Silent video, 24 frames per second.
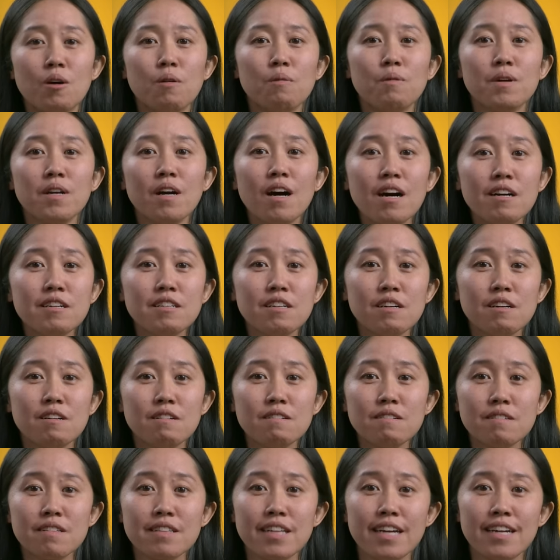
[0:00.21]
We all
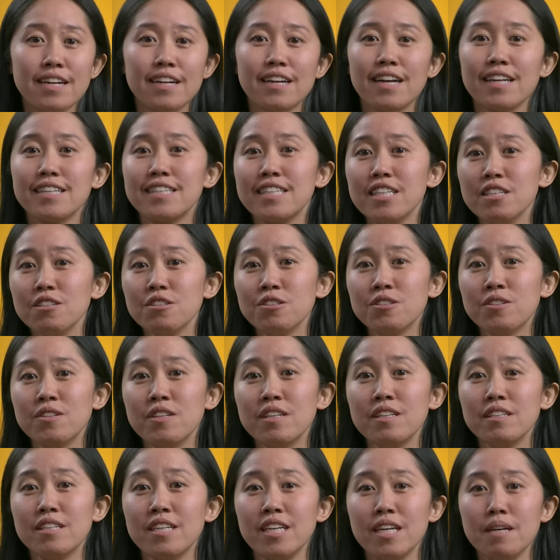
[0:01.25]
know that an ideal
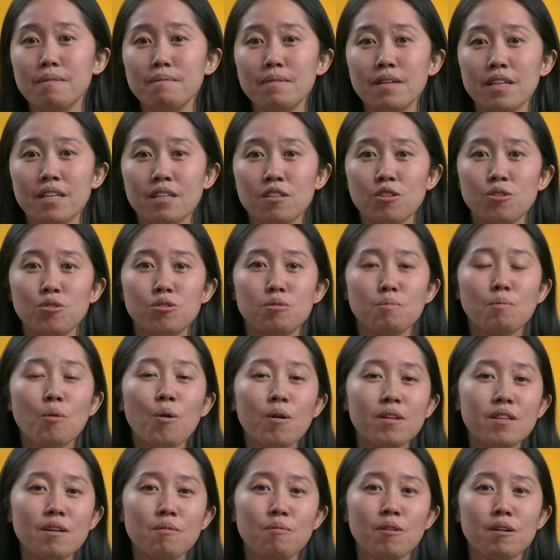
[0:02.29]
shooting team includes
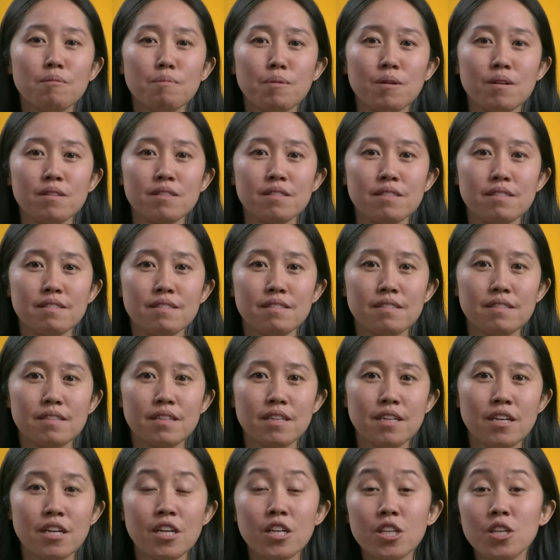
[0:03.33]
more than one person.
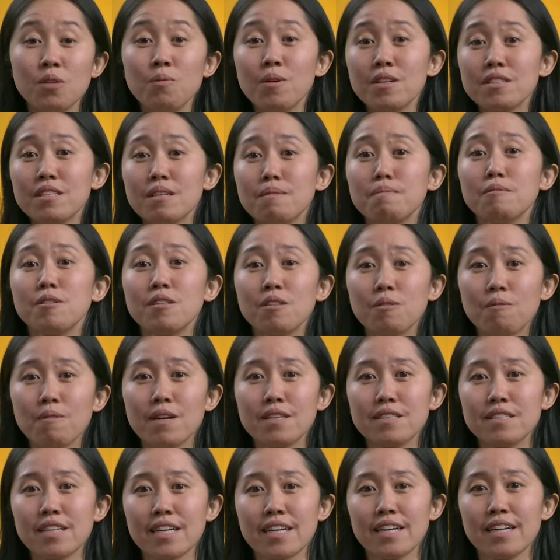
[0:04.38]
You want someone to
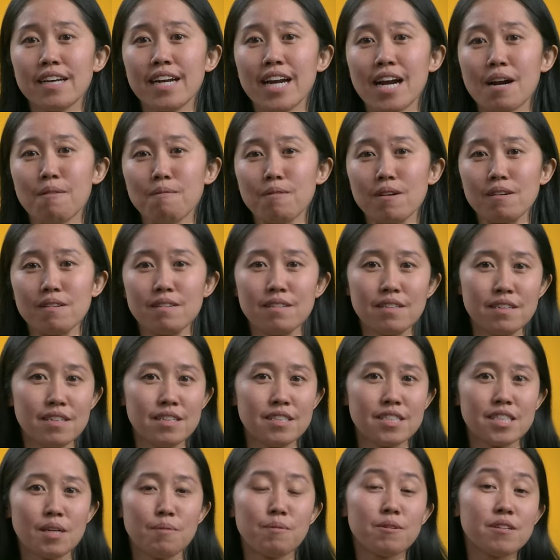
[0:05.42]
run second camera,
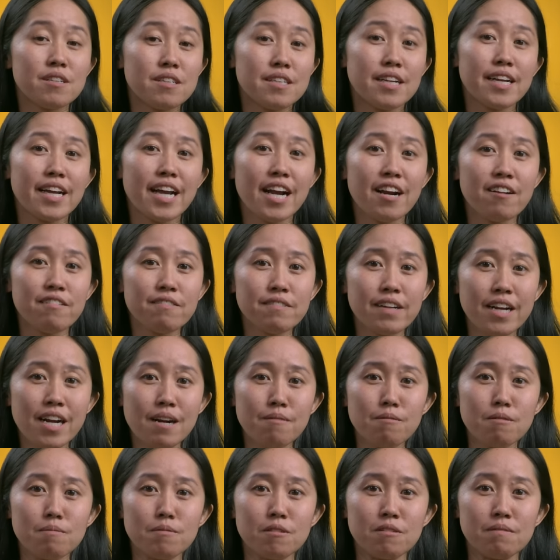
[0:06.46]
someone to take care of
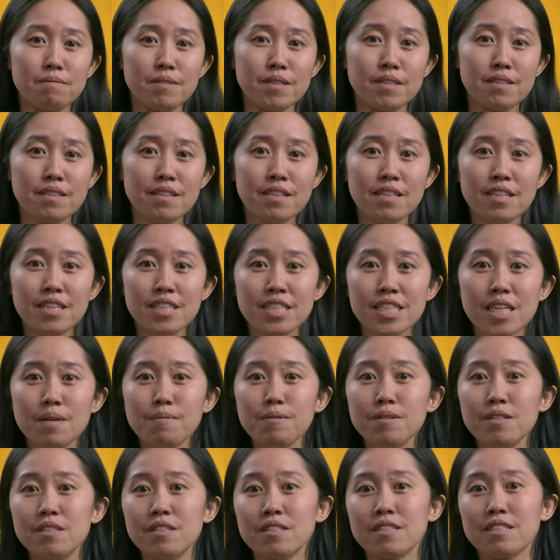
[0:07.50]
camera movement,
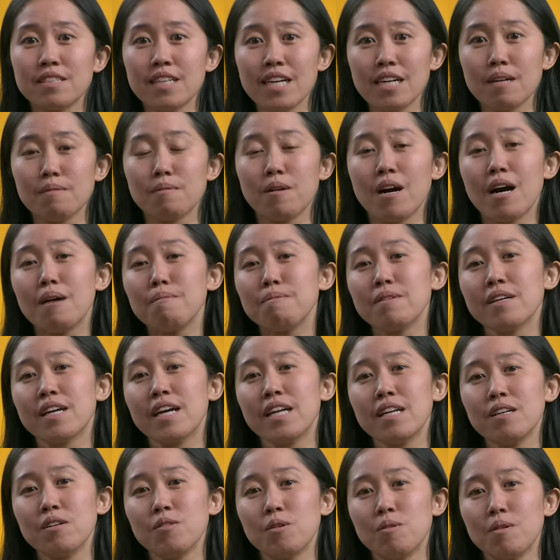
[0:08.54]
someone to set up
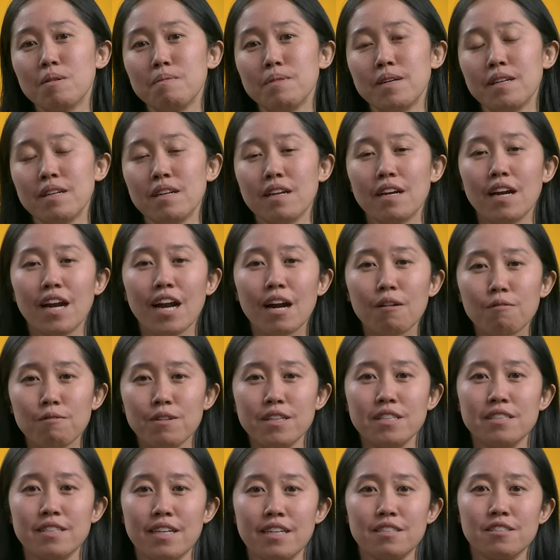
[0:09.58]
complicated equipment and
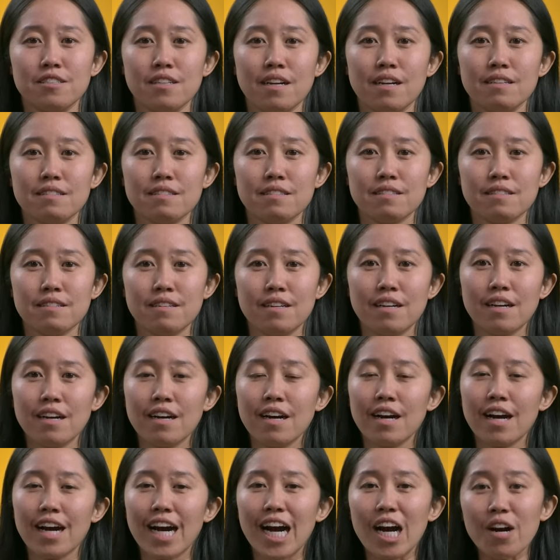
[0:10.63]
reset shots.
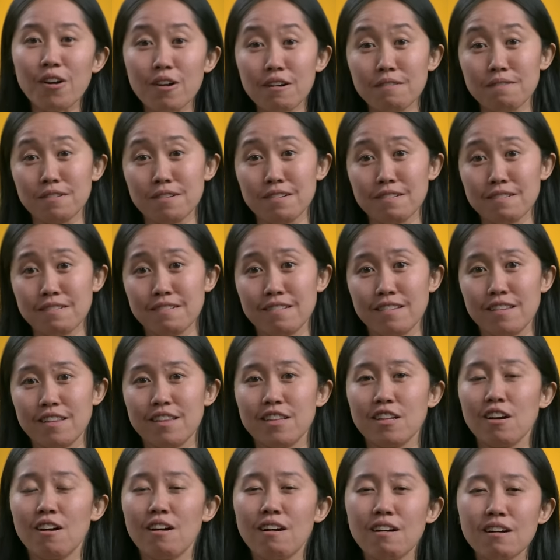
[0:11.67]
However,
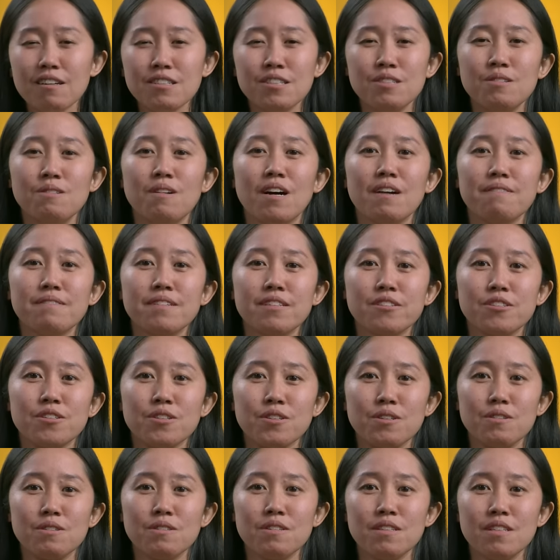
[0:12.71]
the all too often
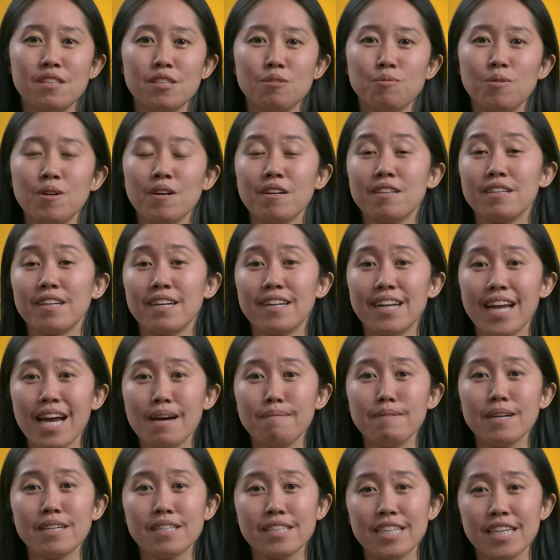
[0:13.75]
truth is we're a
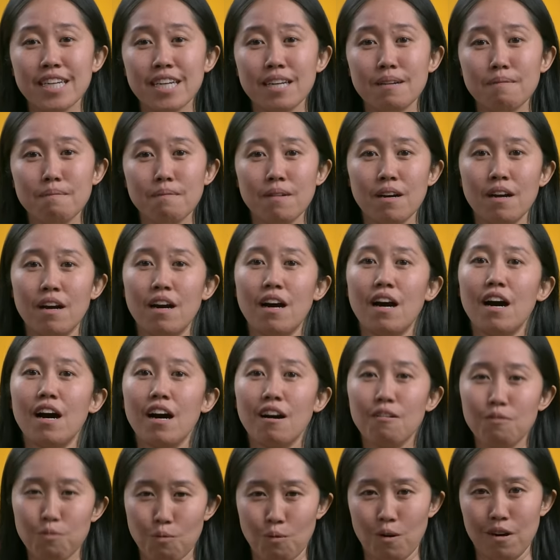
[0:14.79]
dynamic team
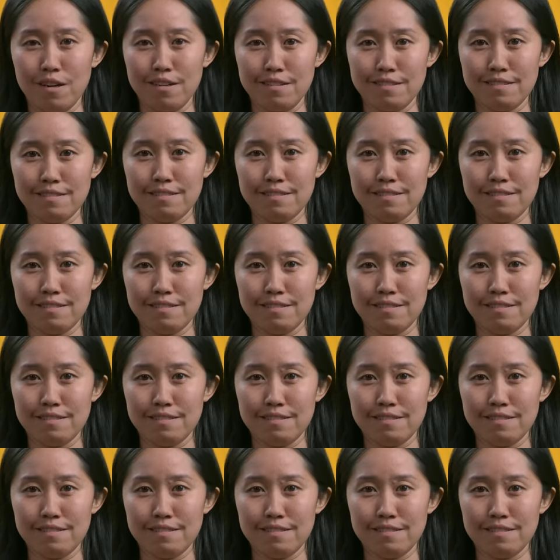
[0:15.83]
of one.